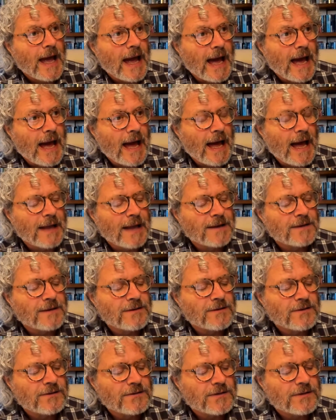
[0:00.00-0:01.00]

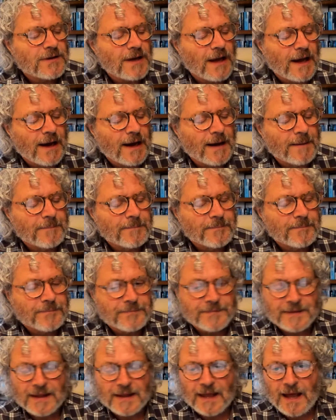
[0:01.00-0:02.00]
and
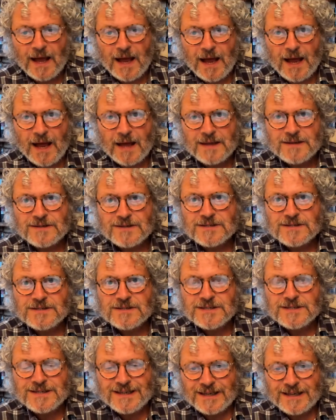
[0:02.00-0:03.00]
um, I
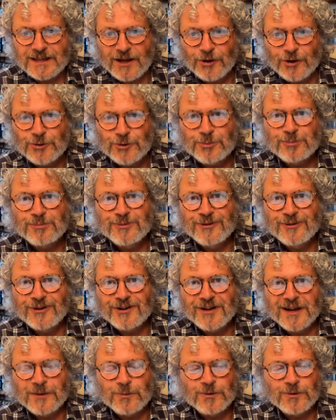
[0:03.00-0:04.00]
sincerely hope
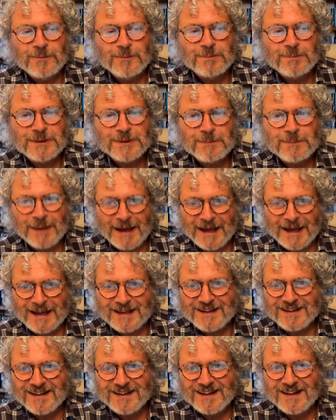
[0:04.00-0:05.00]
that I will be
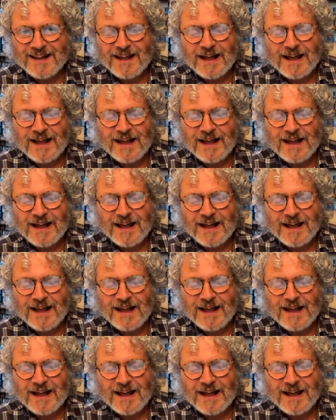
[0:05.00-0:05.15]
back.